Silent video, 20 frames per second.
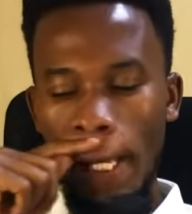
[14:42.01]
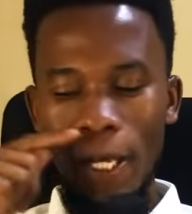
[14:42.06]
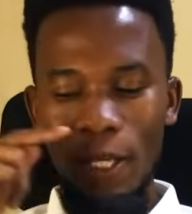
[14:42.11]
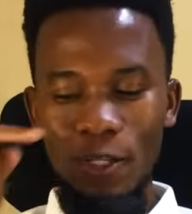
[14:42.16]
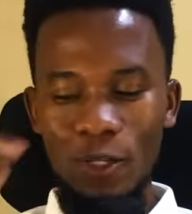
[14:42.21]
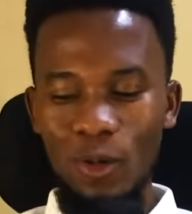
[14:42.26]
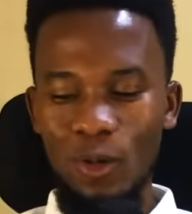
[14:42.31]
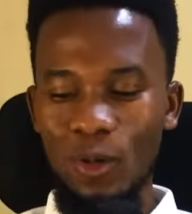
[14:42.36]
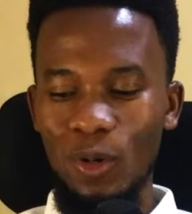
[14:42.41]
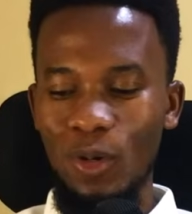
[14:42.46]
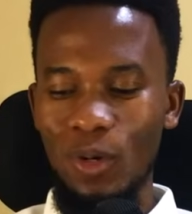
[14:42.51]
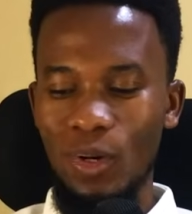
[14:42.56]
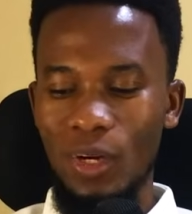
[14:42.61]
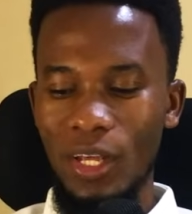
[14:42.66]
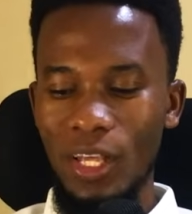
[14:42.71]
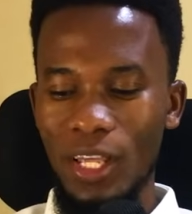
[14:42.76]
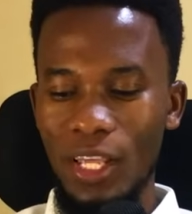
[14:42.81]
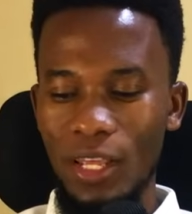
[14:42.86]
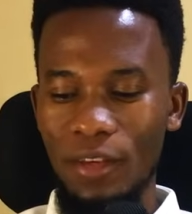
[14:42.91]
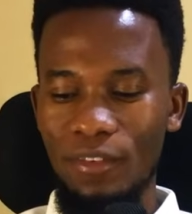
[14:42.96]
So
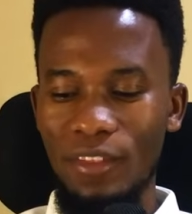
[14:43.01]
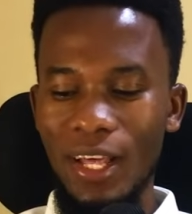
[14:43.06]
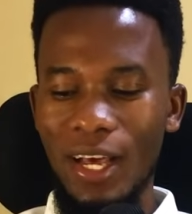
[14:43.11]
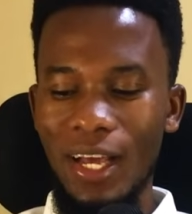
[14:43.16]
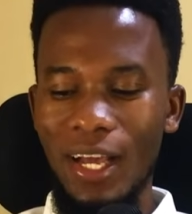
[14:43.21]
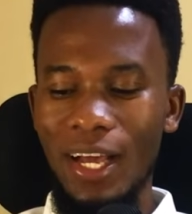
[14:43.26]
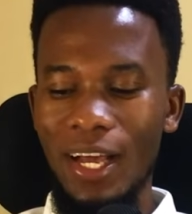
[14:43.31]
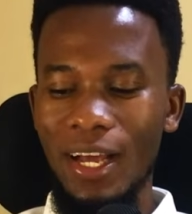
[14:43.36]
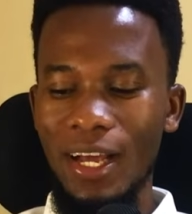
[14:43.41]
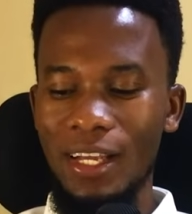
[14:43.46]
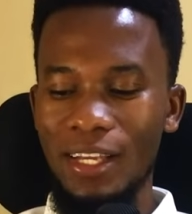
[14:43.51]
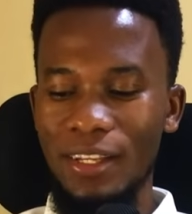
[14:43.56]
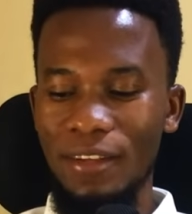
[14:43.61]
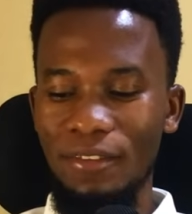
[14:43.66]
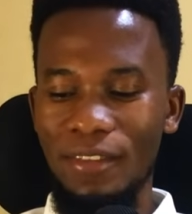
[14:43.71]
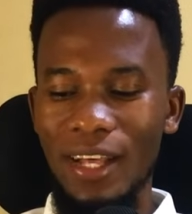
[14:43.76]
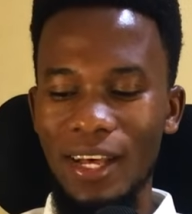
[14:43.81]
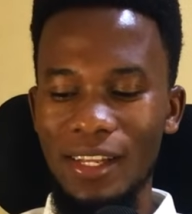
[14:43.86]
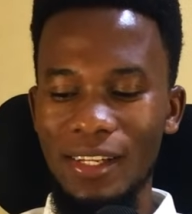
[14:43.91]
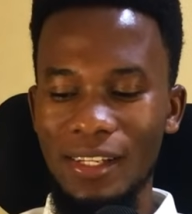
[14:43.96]
if that if
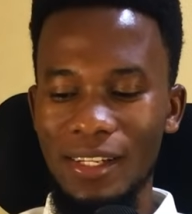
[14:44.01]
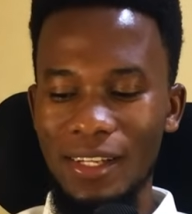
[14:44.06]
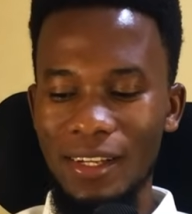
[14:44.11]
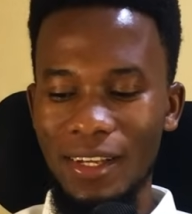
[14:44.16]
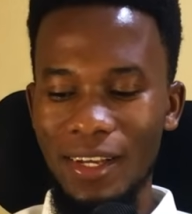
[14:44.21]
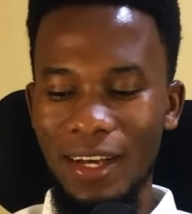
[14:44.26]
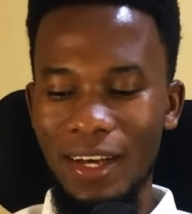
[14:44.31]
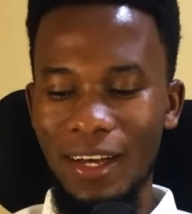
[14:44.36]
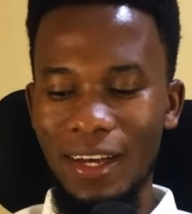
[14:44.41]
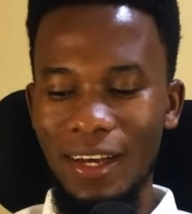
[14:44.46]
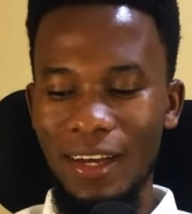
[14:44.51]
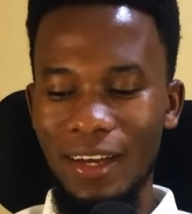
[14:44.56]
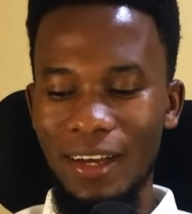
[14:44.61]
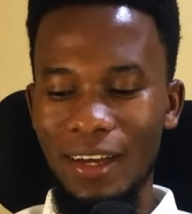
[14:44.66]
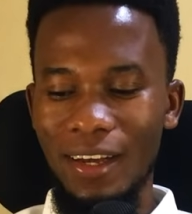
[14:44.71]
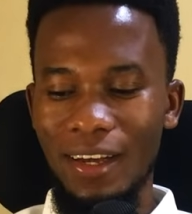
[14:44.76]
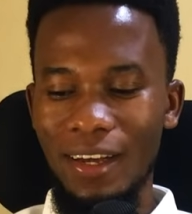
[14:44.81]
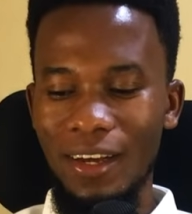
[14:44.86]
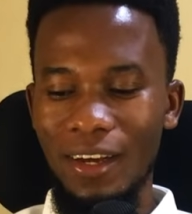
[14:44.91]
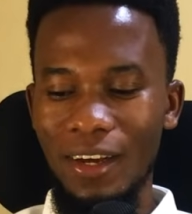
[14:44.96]
that
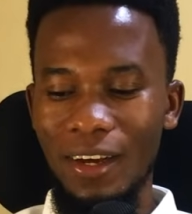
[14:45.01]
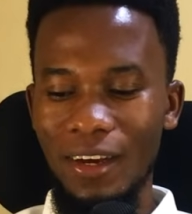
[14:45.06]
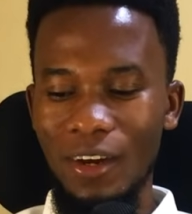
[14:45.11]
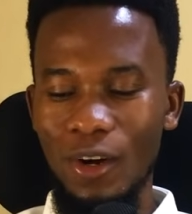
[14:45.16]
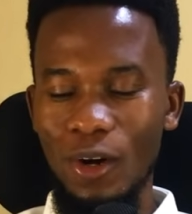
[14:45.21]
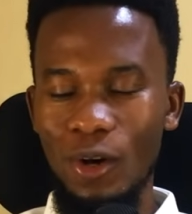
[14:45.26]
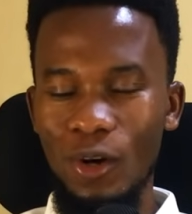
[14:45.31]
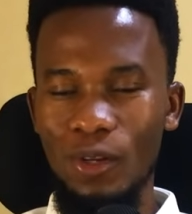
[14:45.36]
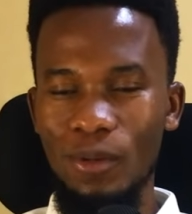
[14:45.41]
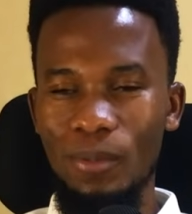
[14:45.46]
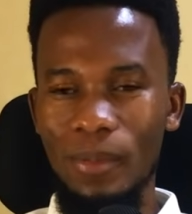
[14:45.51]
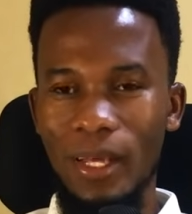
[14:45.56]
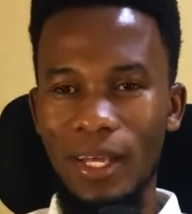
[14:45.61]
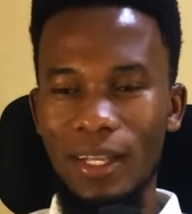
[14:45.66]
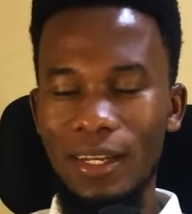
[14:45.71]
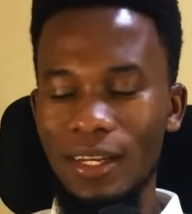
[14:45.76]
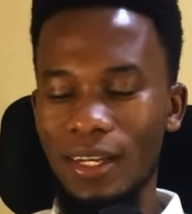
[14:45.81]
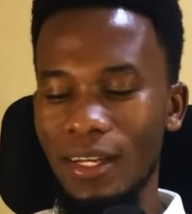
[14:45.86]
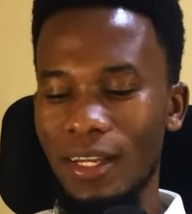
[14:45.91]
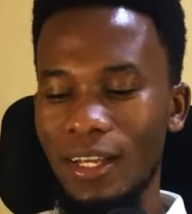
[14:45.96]
uh, old
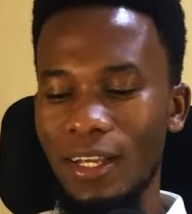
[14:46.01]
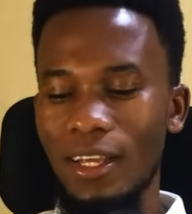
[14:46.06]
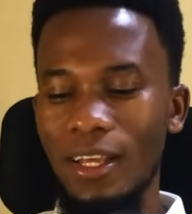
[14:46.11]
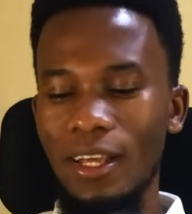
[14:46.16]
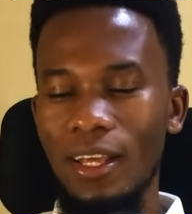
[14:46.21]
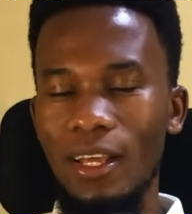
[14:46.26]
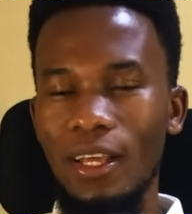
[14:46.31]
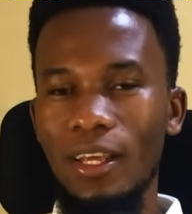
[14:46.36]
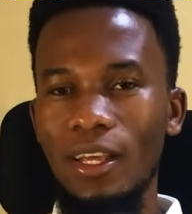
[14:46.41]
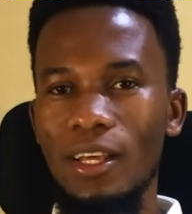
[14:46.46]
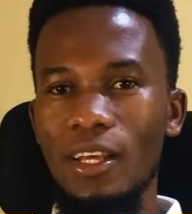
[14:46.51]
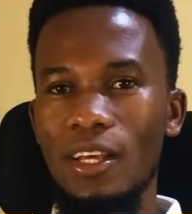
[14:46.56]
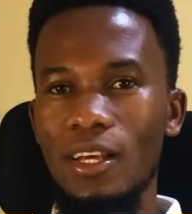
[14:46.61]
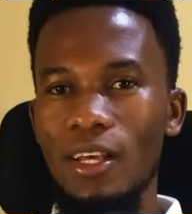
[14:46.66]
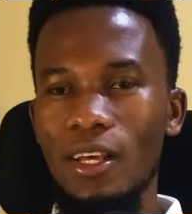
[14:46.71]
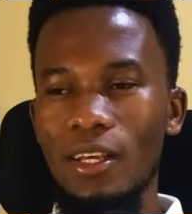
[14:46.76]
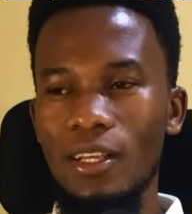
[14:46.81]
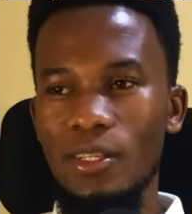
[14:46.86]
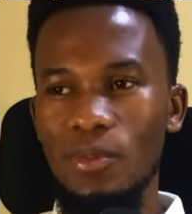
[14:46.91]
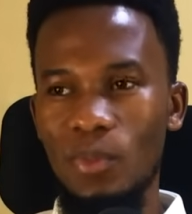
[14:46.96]
man
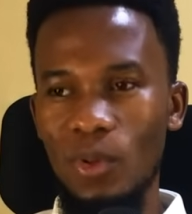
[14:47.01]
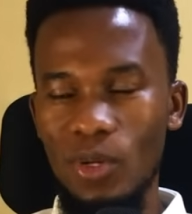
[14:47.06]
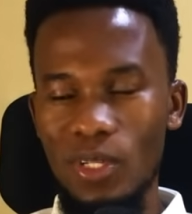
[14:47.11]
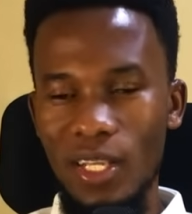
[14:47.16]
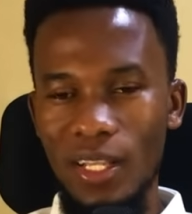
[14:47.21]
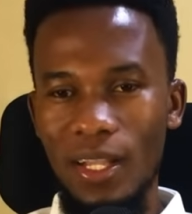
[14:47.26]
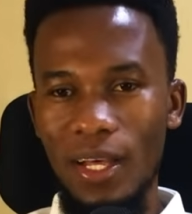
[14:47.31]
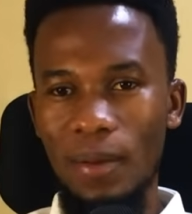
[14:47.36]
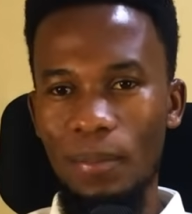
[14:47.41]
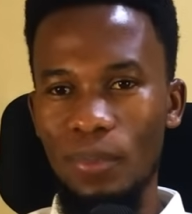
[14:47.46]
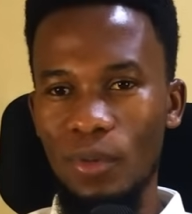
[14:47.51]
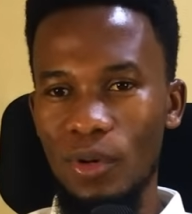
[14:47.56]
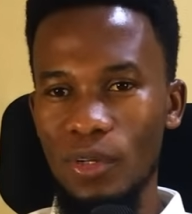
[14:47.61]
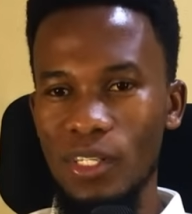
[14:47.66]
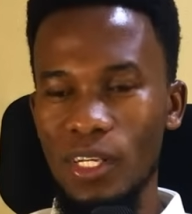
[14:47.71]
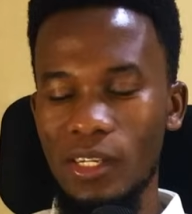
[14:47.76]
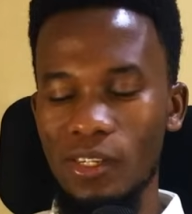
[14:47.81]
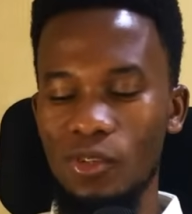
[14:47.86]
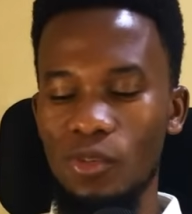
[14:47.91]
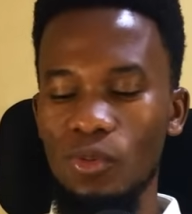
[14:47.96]
sponsored that
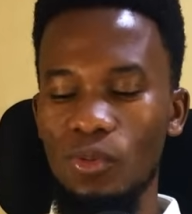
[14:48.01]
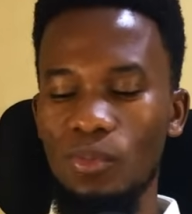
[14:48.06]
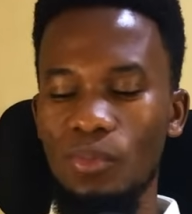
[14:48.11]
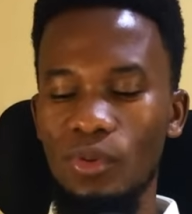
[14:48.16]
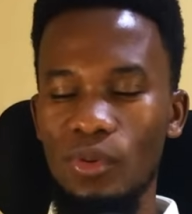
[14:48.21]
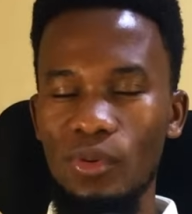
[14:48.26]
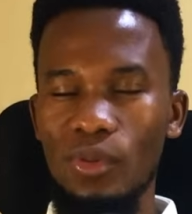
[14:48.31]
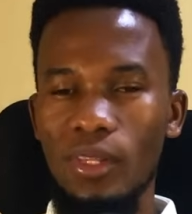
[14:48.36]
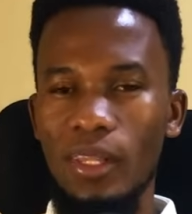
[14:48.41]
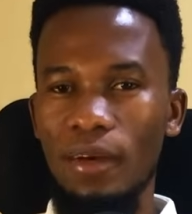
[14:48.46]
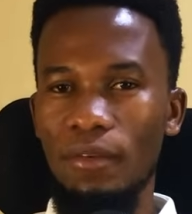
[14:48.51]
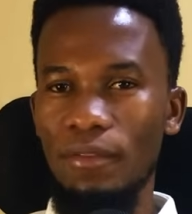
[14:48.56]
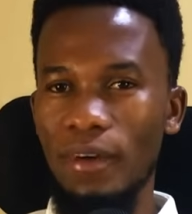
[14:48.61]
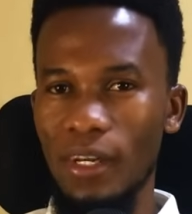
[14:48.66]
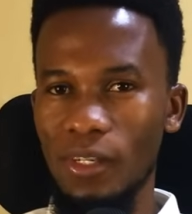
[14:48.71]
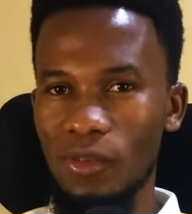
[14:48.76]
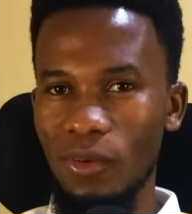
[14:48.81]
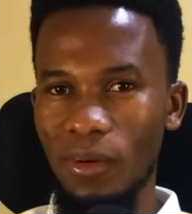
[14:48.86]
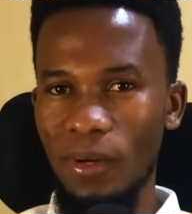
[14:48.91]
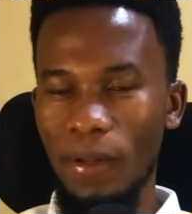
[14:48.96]
project to build the
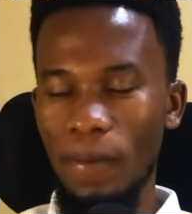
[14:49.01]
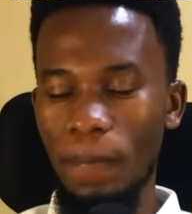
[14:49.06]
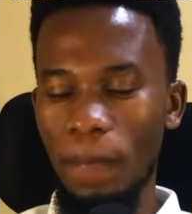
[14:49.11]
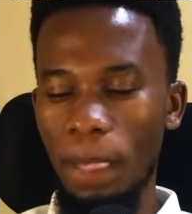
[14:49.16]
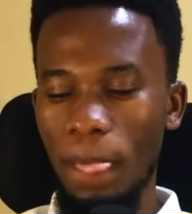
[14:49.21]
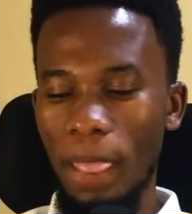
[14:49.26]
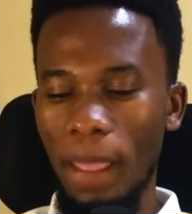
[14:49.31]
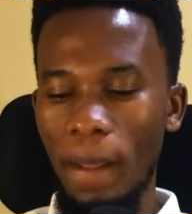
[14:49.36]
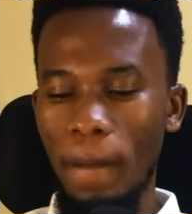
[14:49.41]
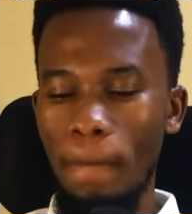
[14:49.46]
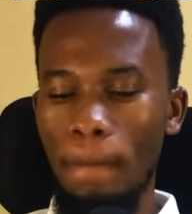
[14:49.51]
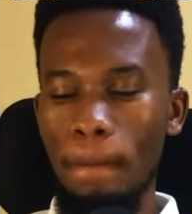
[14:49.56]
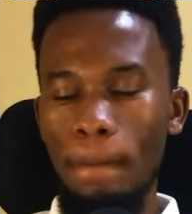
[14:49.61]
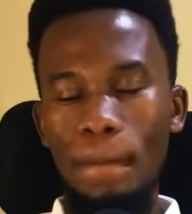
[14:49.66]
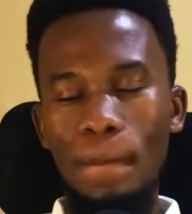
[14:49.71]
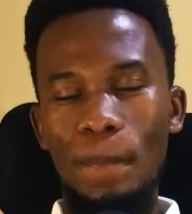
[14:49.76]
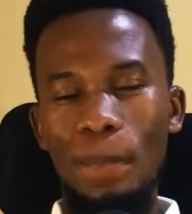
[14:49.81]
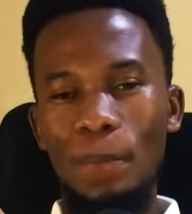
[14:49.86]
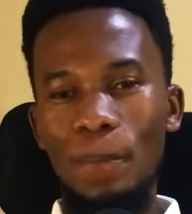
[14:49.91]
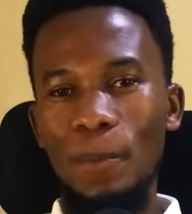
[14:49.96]
factory,
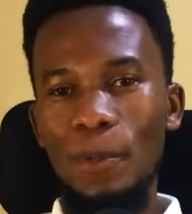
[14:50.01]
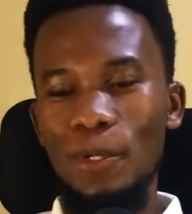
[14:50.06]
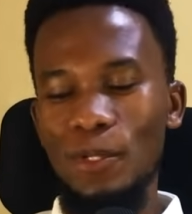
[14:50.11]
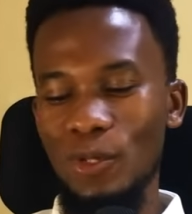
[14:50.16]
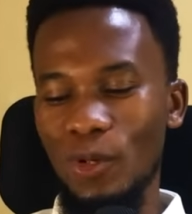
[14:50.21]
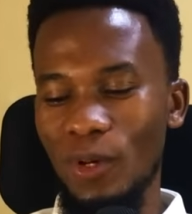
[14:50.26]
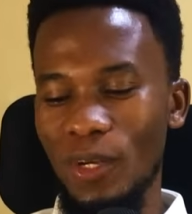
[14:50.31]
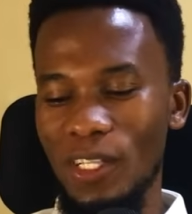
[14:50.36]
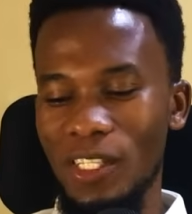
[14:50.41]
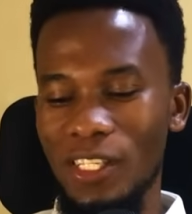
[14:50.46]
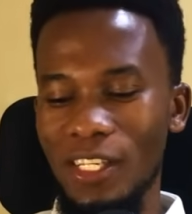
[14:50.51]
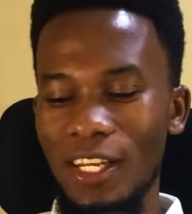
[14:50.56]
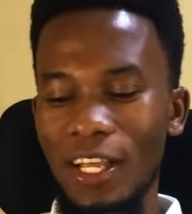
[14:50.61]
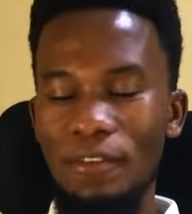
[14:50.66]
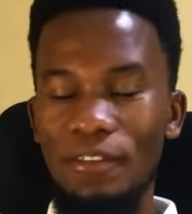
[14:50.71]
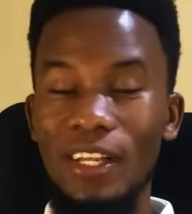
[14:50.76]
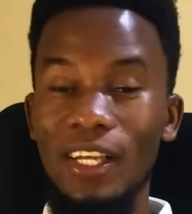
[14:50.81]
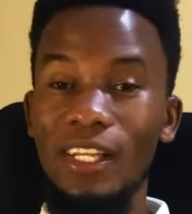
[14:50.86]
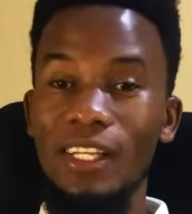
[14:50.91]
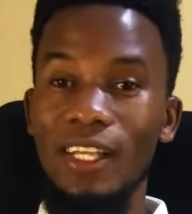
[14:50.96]
so it's
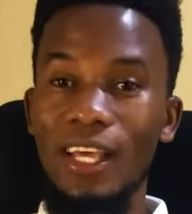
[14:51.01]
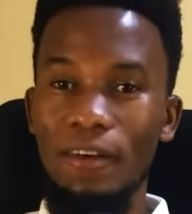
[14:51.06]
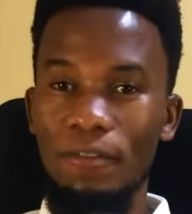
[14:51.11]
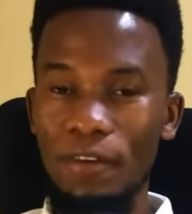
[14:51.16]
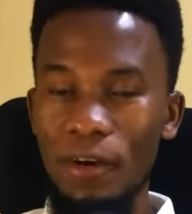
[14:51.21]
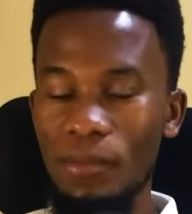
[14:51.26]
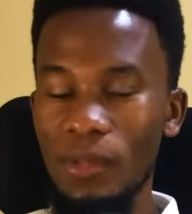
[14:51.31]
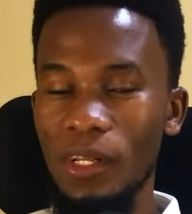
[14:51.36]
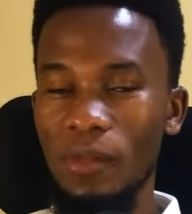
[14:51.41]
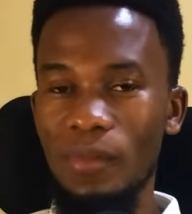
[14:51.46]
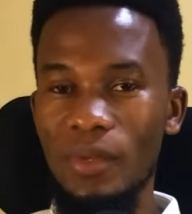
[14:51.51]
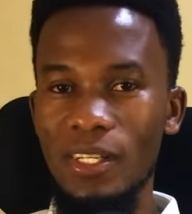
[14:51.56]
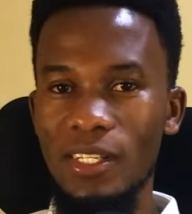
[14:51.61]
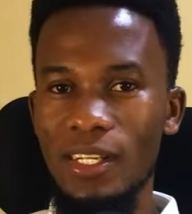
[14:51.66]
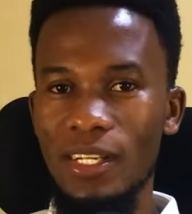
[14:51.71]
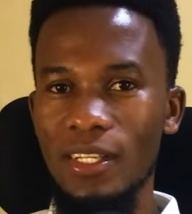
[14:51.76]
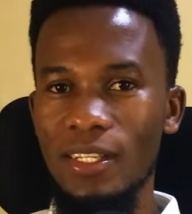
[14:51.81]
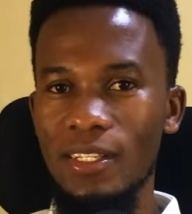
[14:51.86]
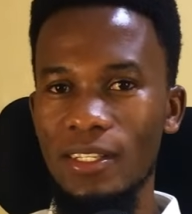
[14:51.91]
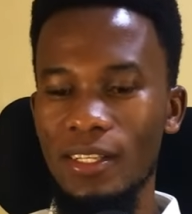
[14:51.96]
definitely a family
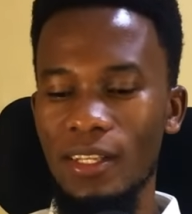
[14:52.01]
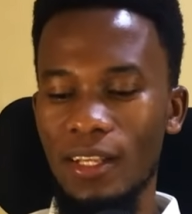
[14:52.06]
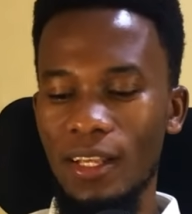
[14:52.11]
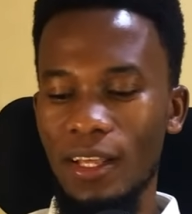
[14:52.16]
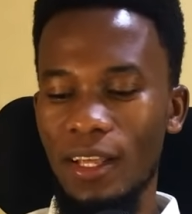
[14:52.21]
business.